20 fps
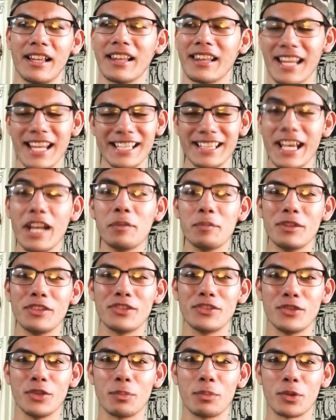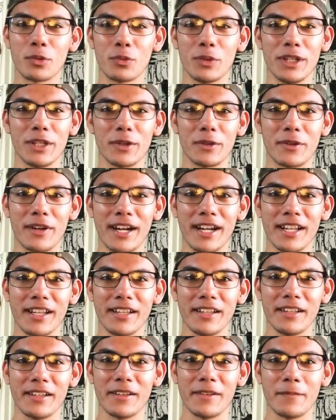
Like, that'd be super weird, right?